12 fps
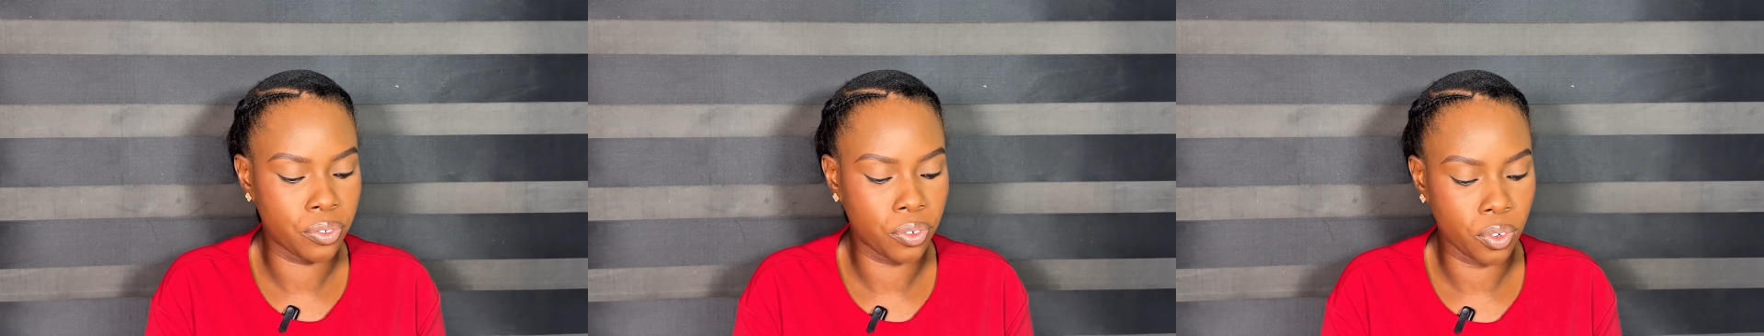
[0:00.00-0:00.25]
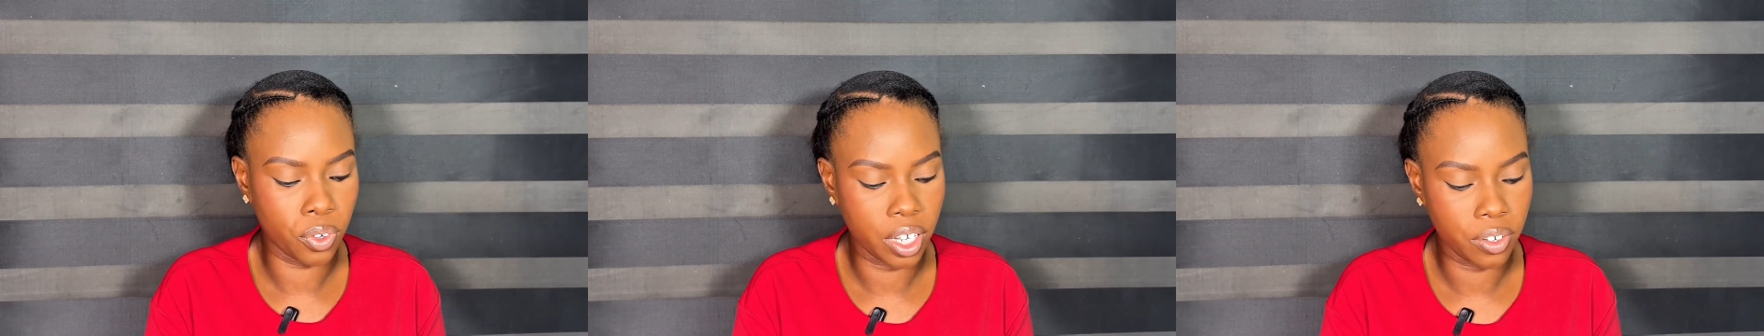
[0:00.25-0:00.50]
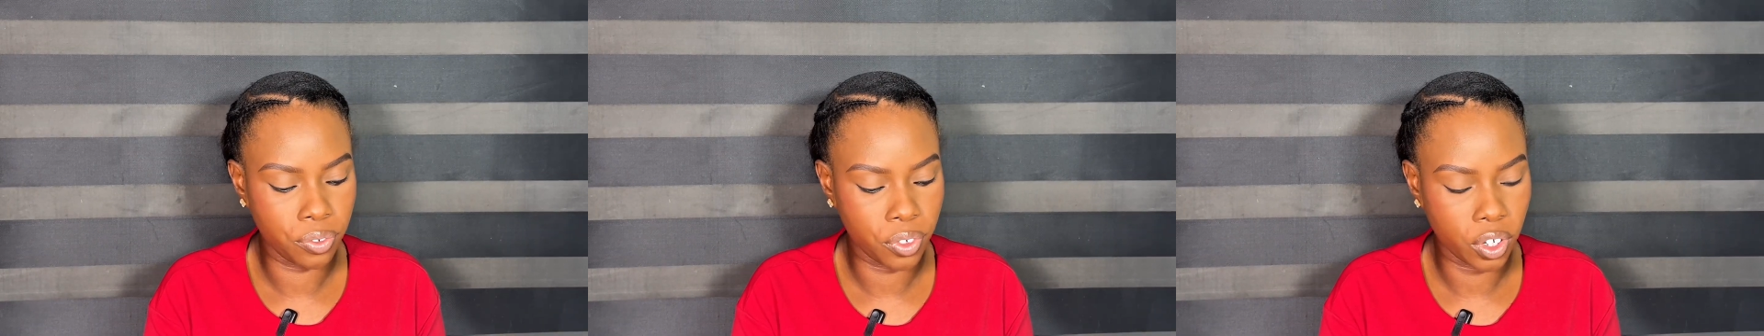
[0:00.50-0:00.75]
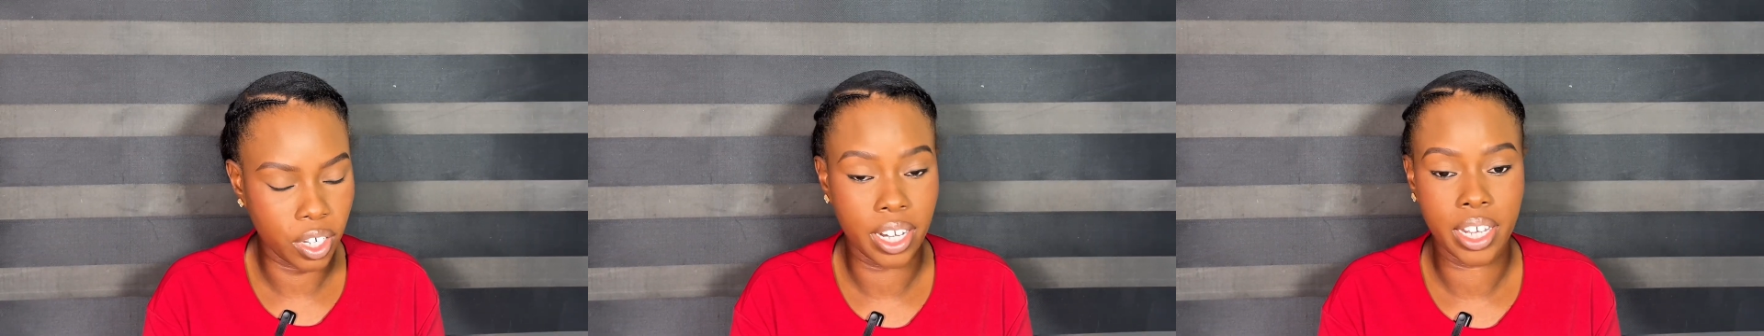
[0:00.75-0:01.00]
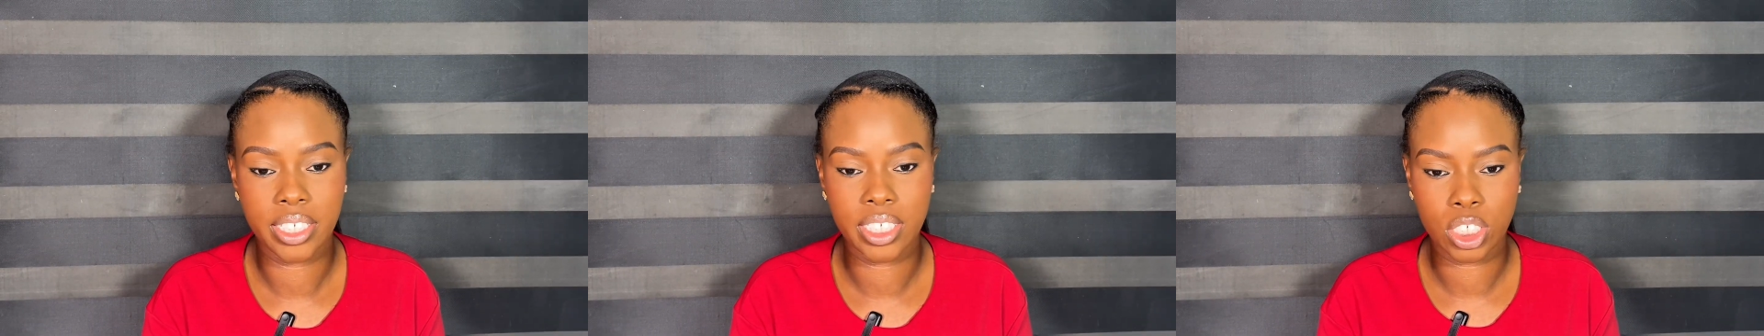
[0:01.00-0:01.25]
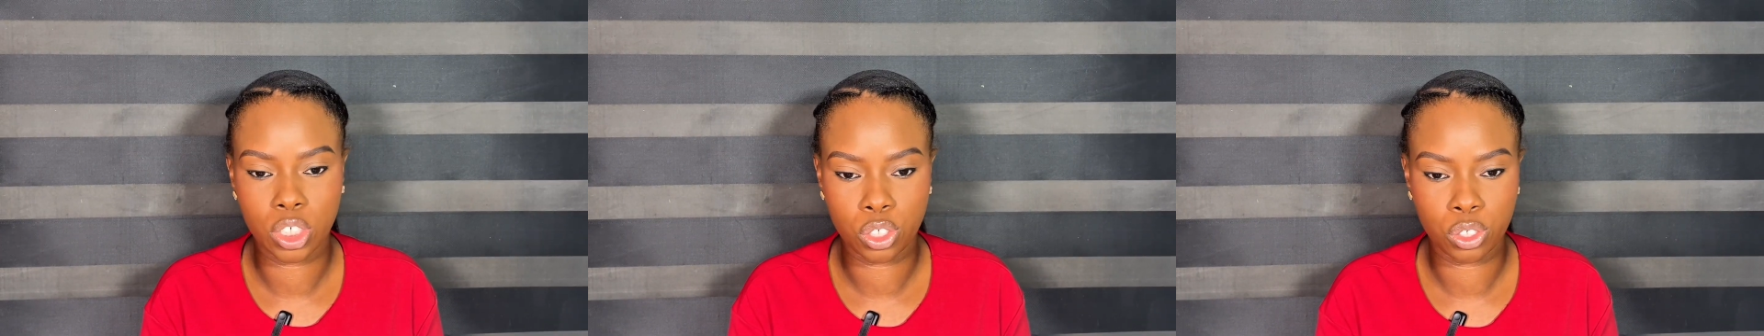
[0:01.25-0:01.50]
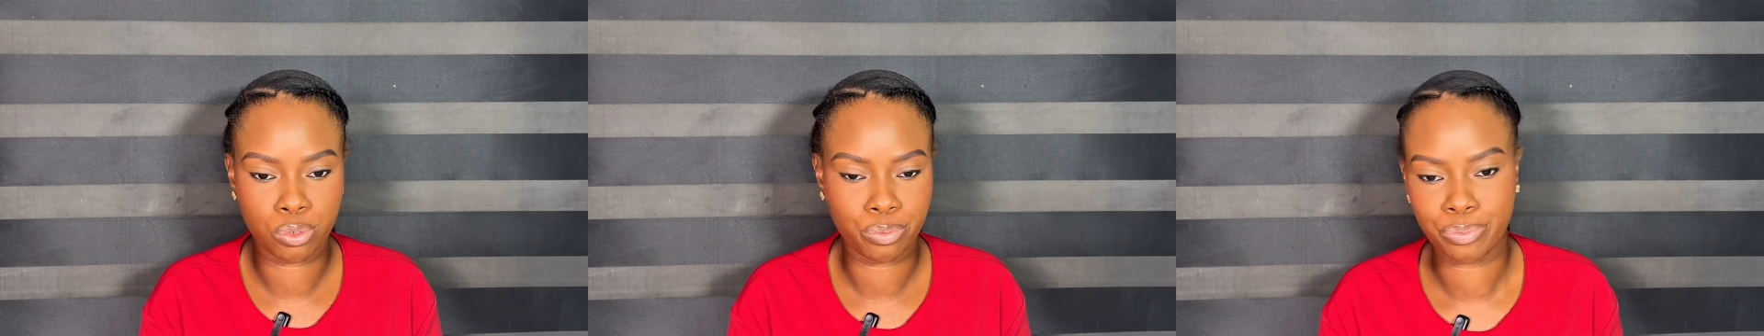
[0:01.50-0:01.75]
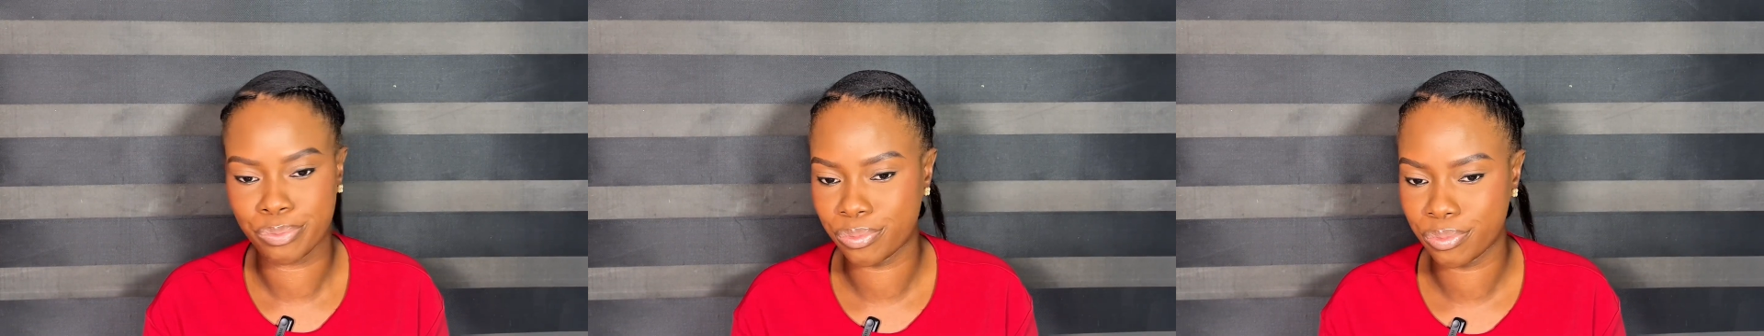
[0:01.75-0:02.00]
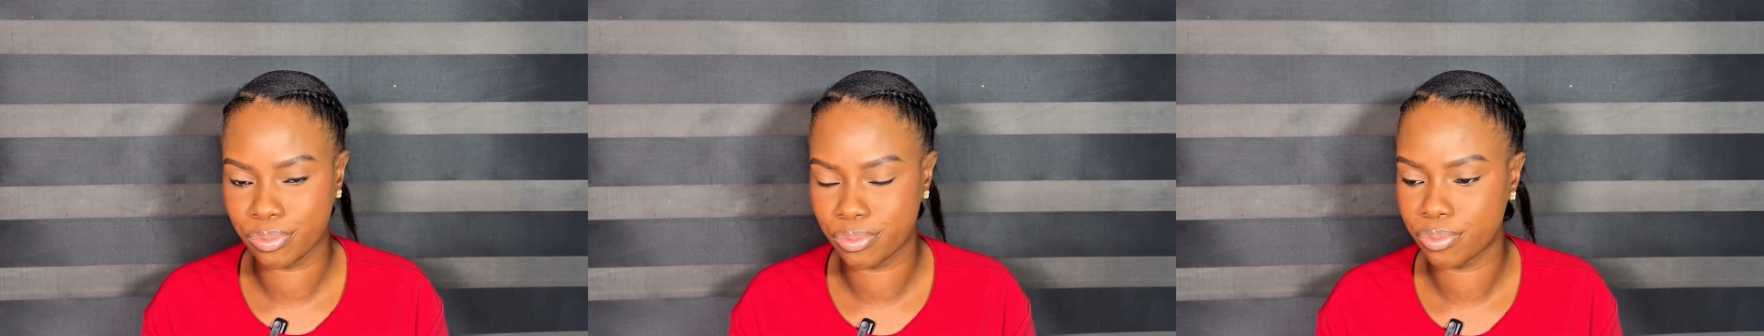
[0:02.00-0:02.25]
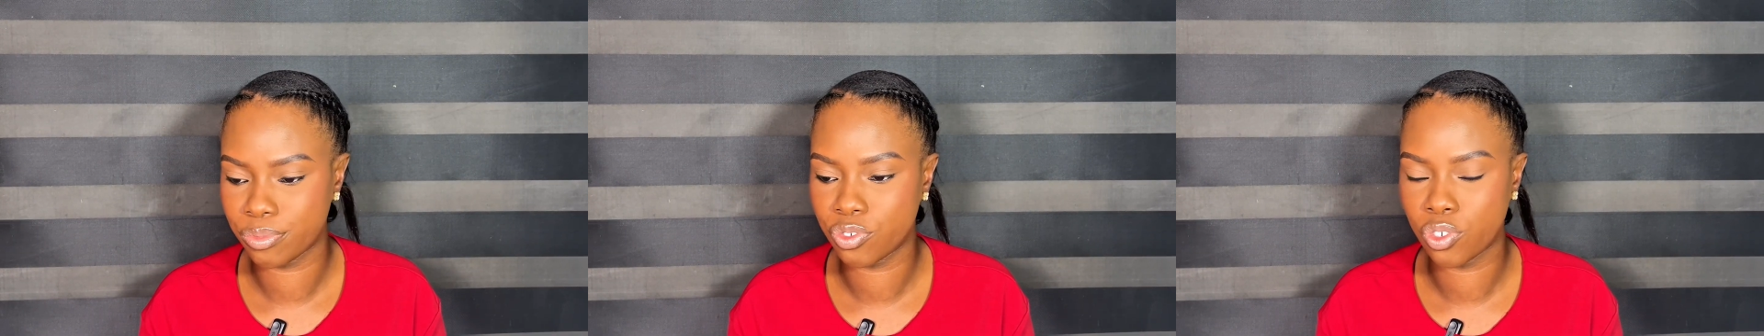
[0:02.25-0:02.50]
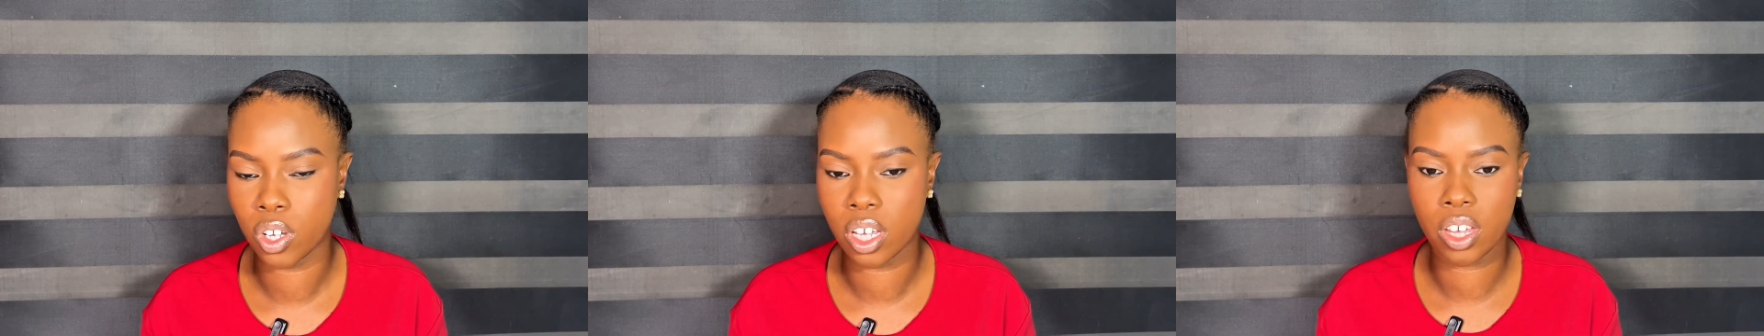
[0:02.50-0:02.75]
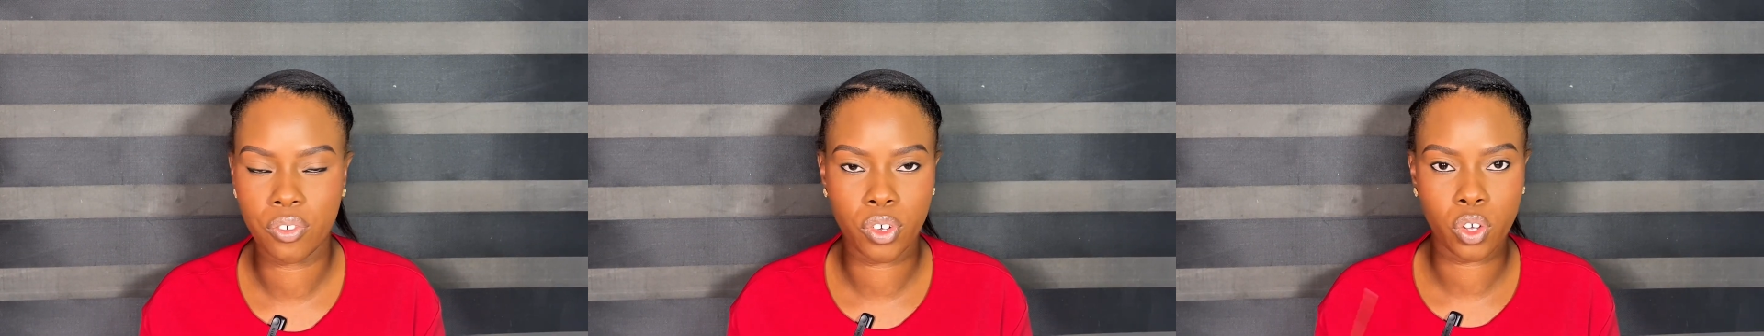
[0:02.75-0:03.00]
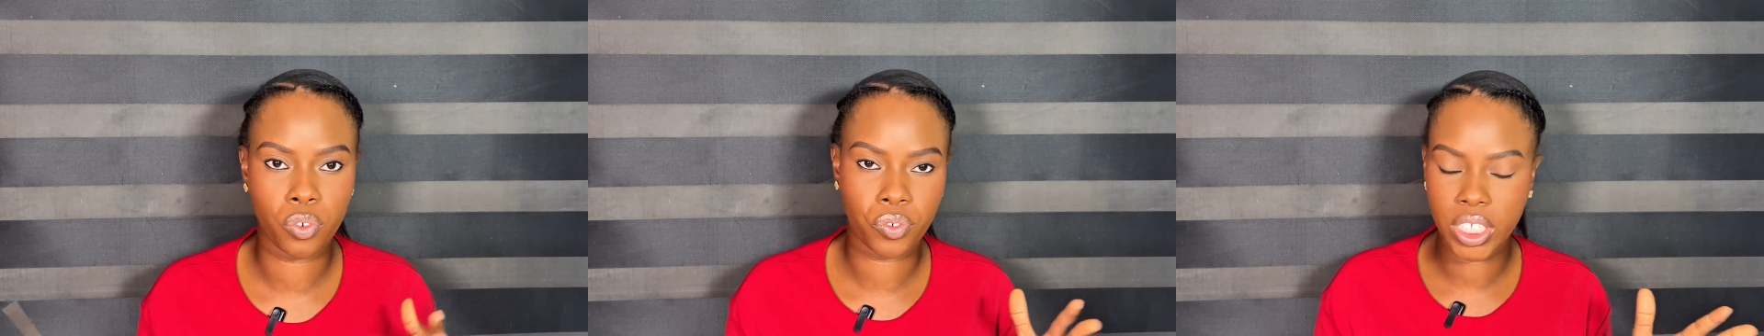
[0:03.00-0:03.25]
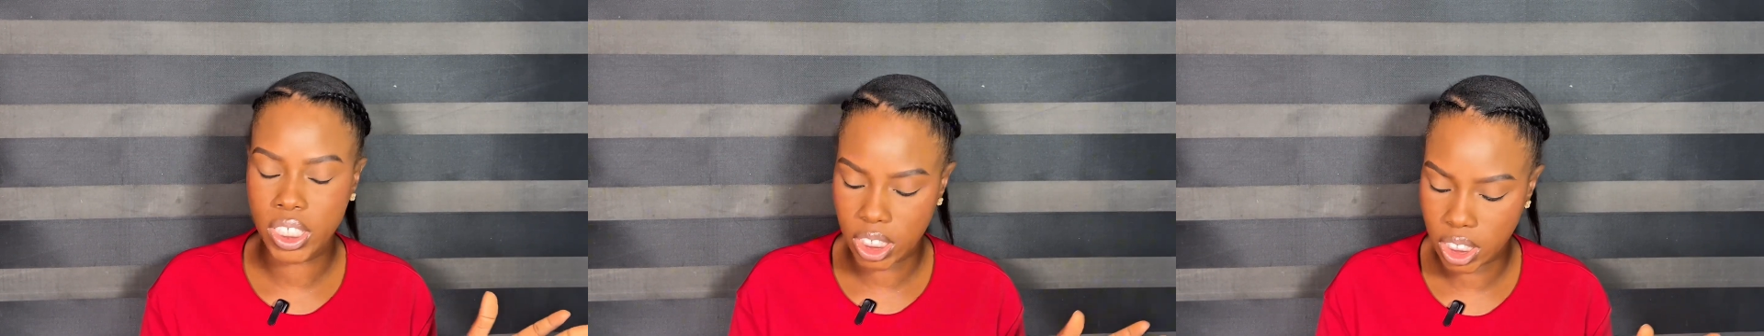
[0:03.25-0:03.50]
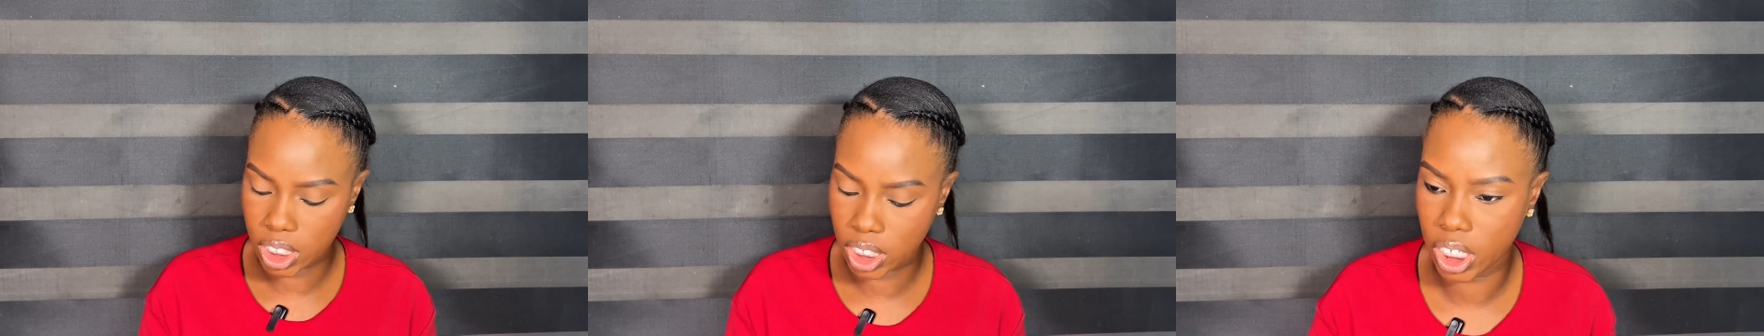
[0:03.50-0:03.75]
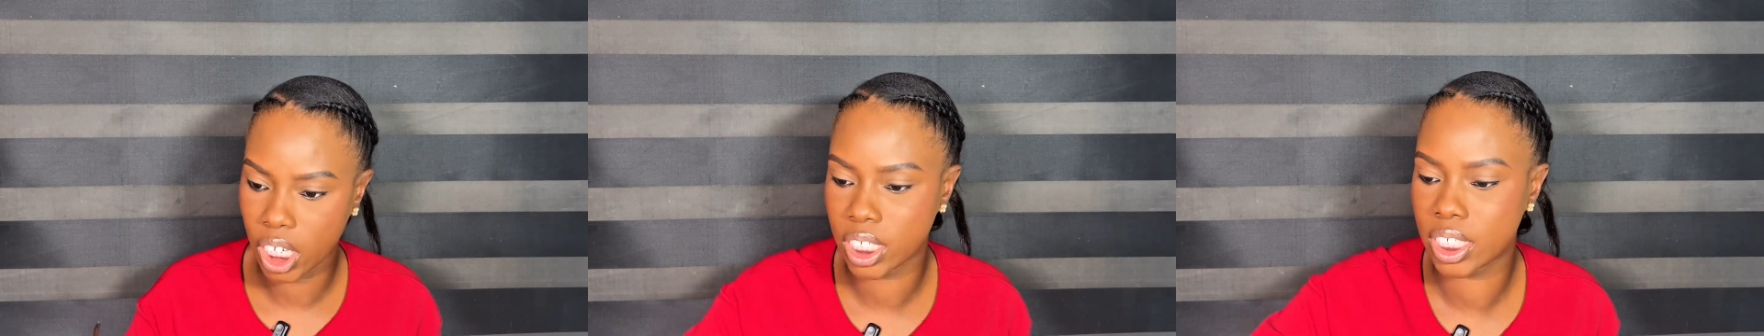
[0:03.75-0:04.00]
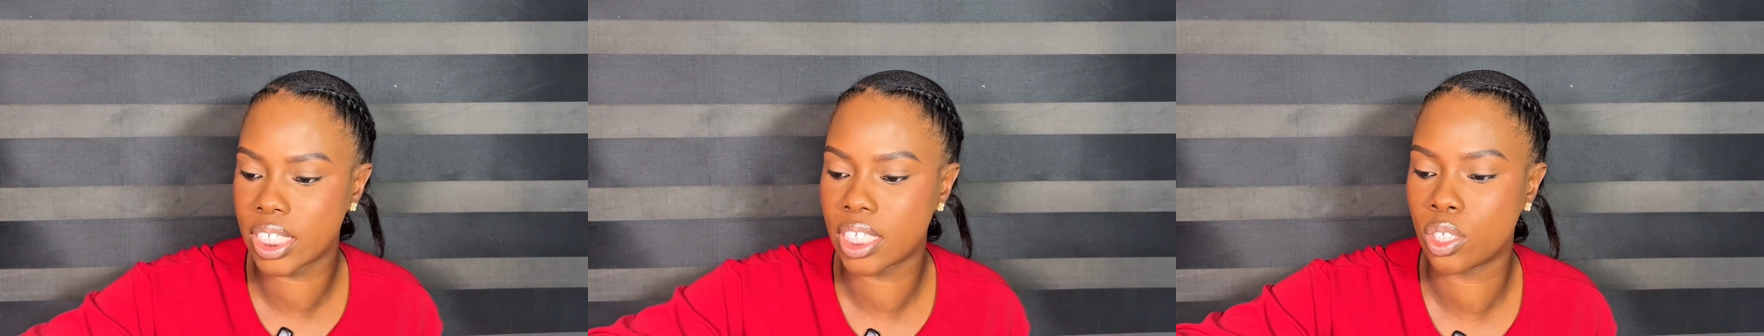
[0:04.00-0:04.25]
for every organization, every office. Yes.